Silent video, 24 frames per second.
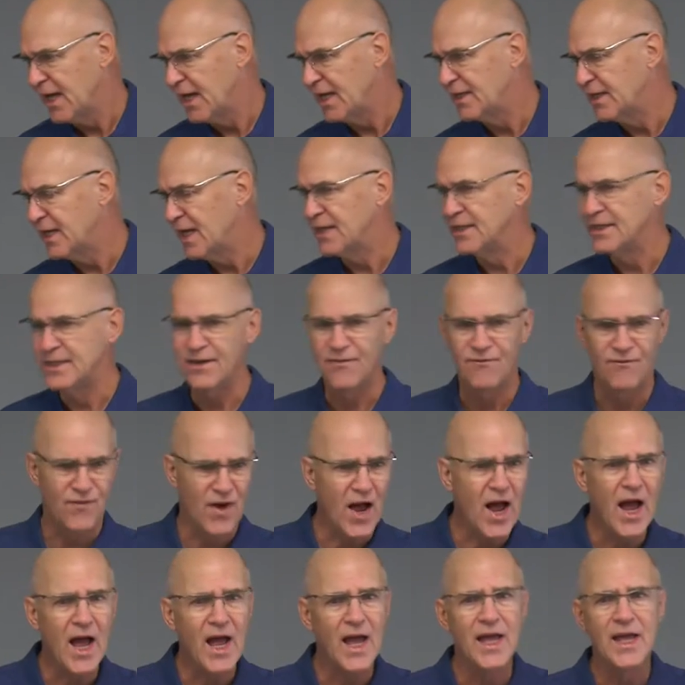and, and
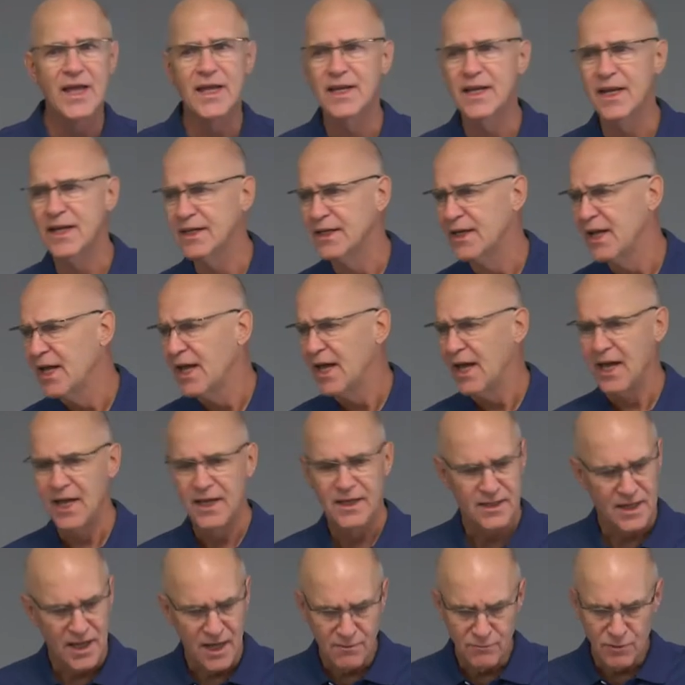divide and,
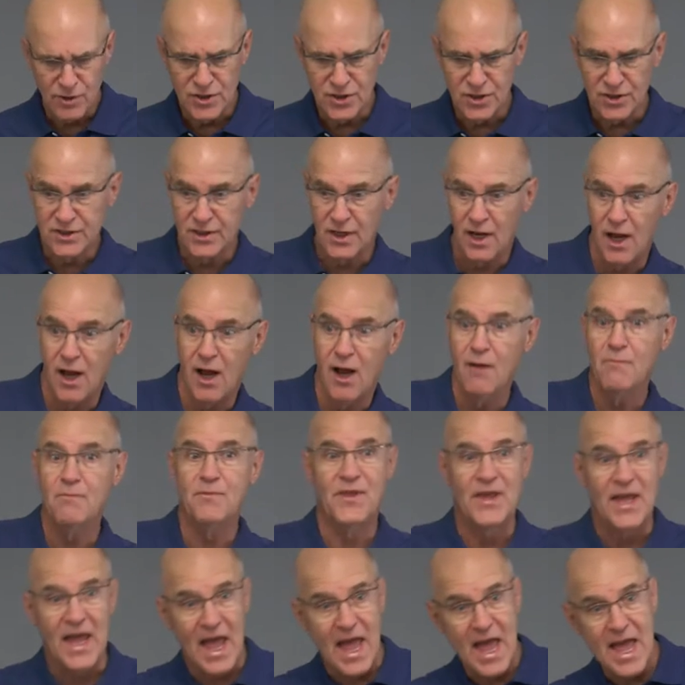and, and we just
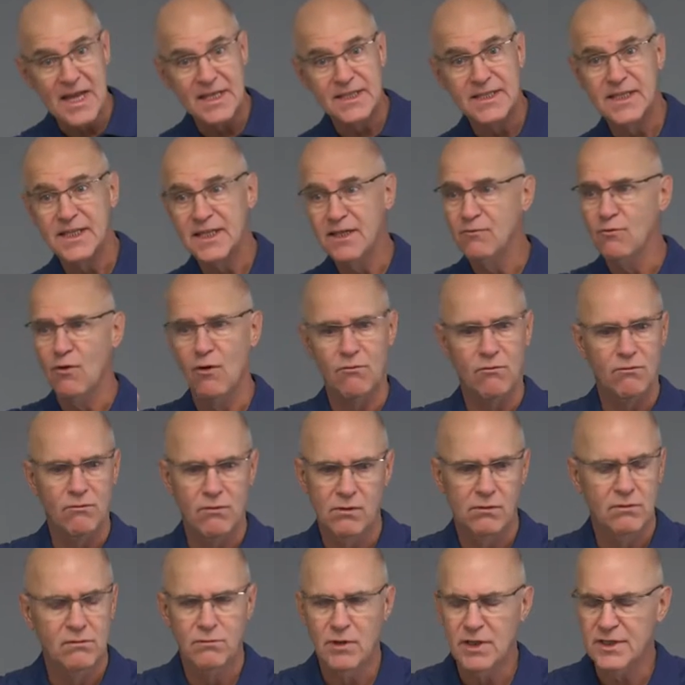up the ante,
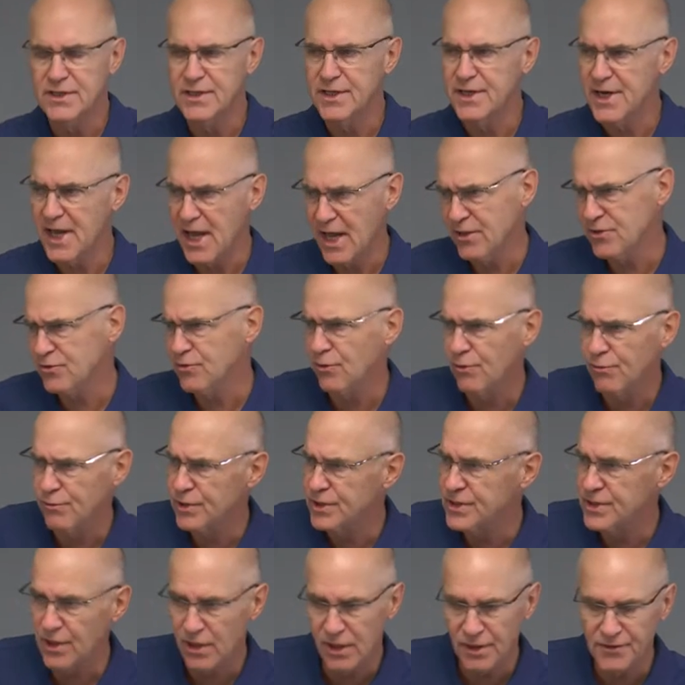what's the natural
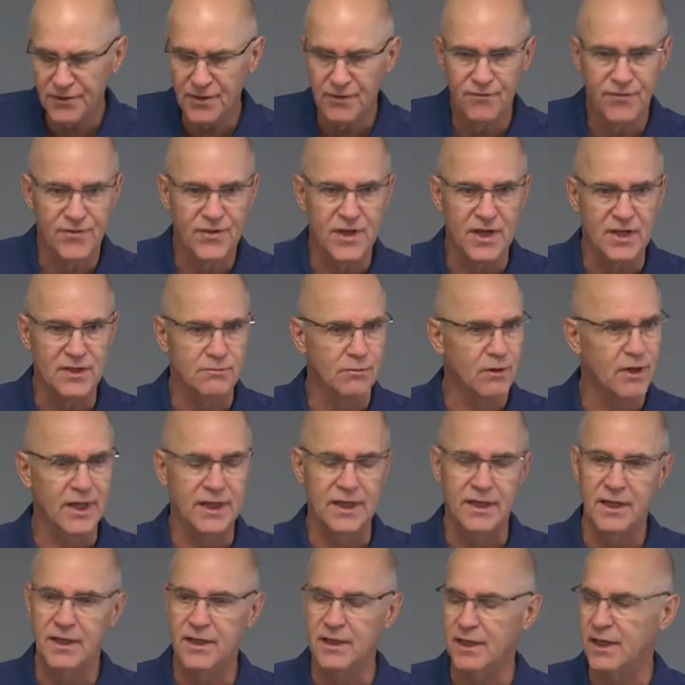result of this? Well,
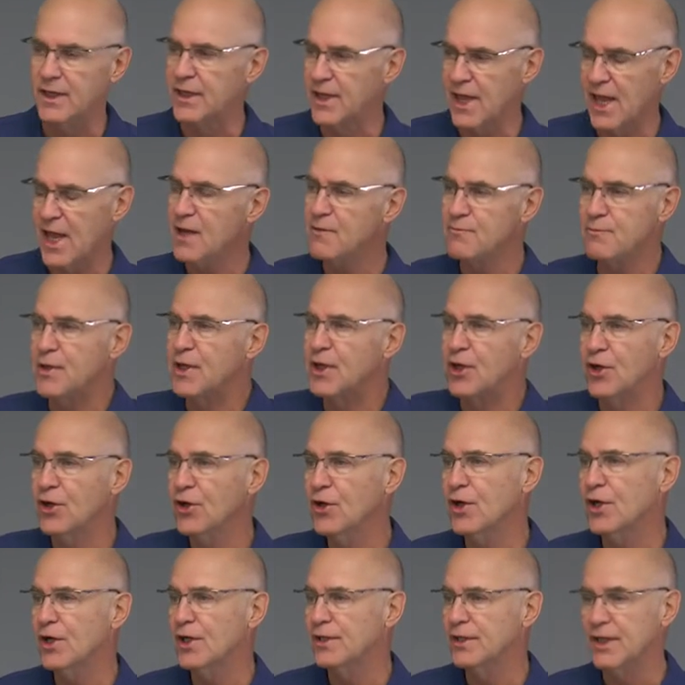it, it can't be
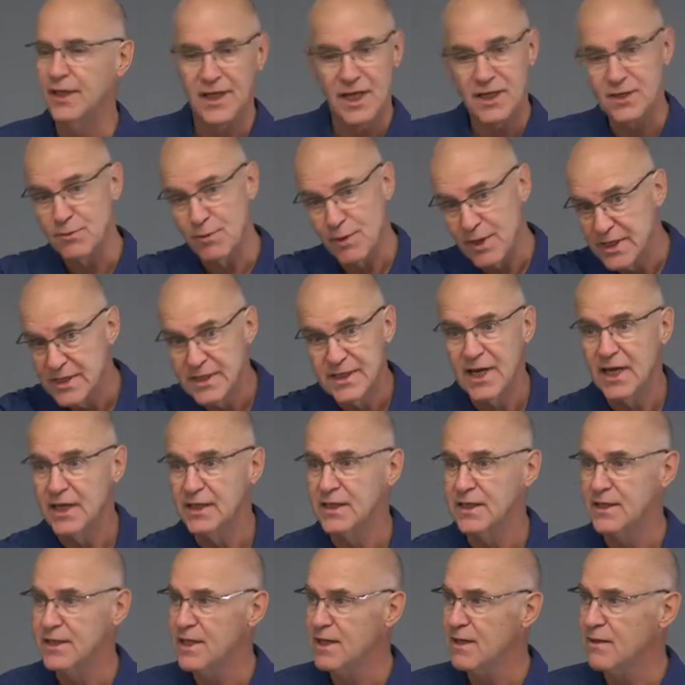good, and that's what he's
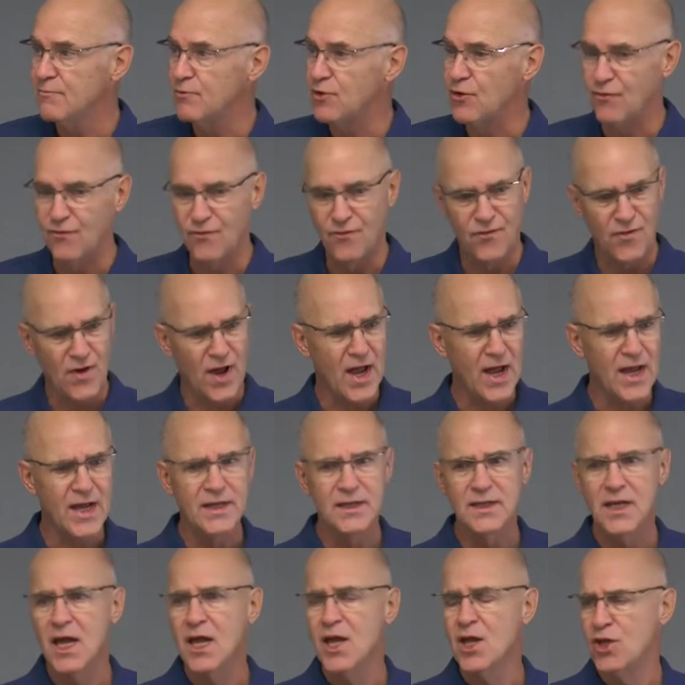saying to them. You
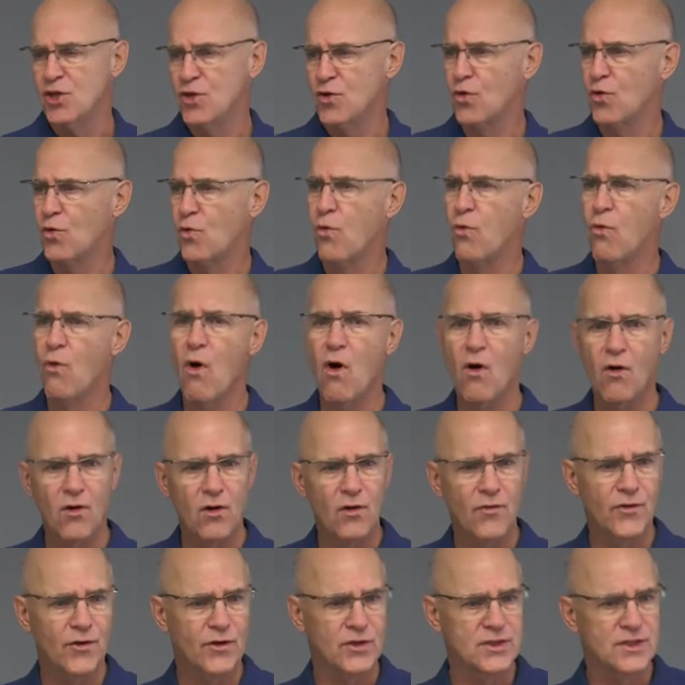fight, you
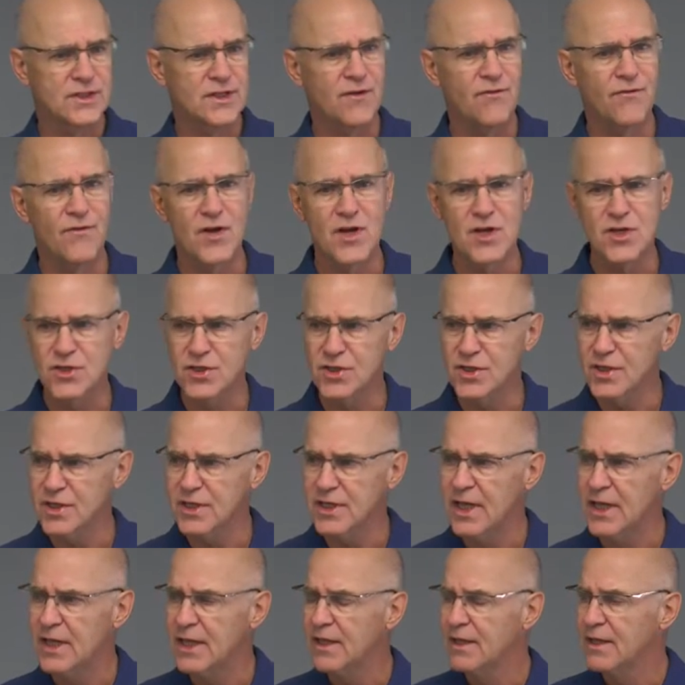quarrel, there's
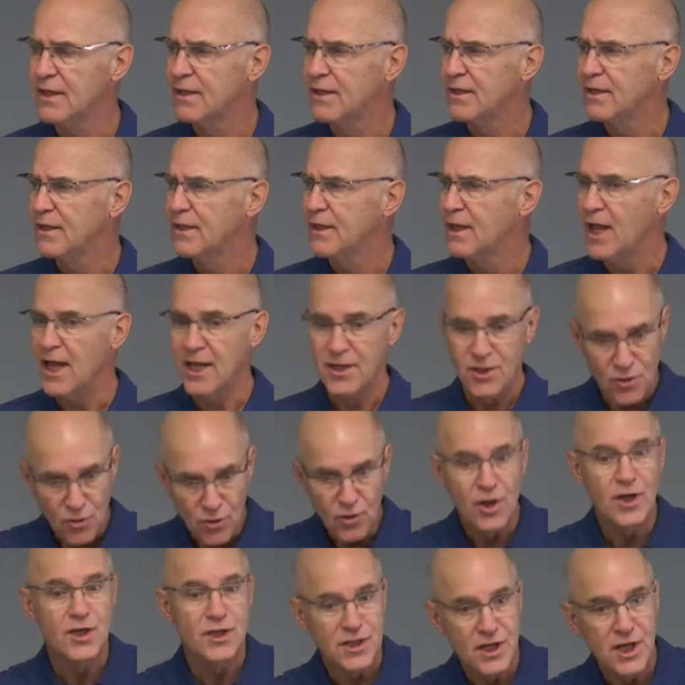division, and you
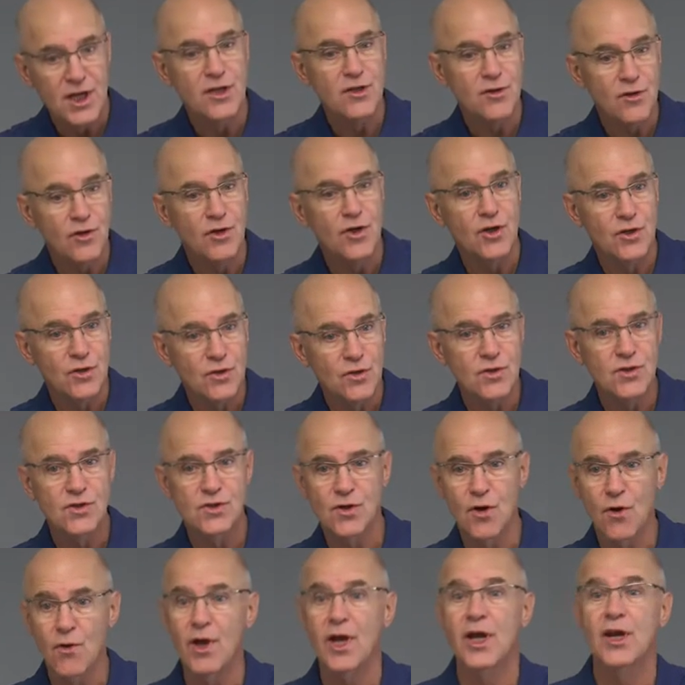continue to do
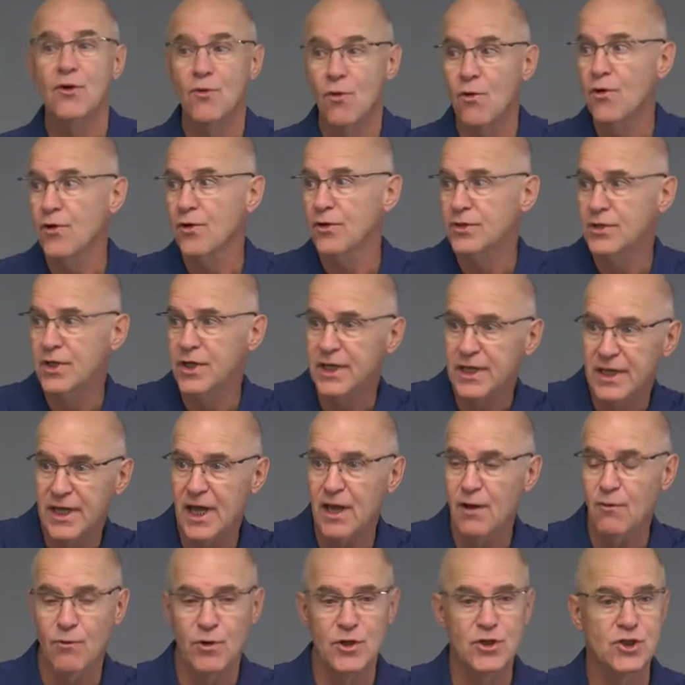so in order to
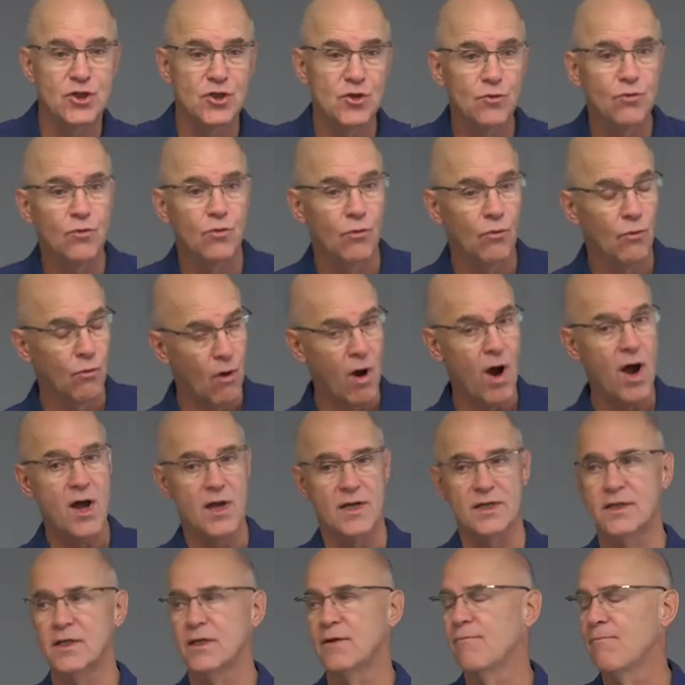get what you
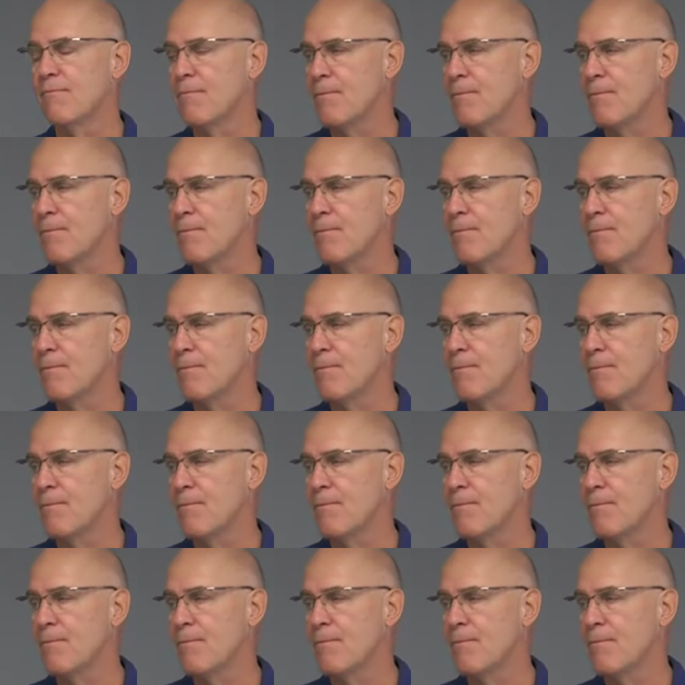want.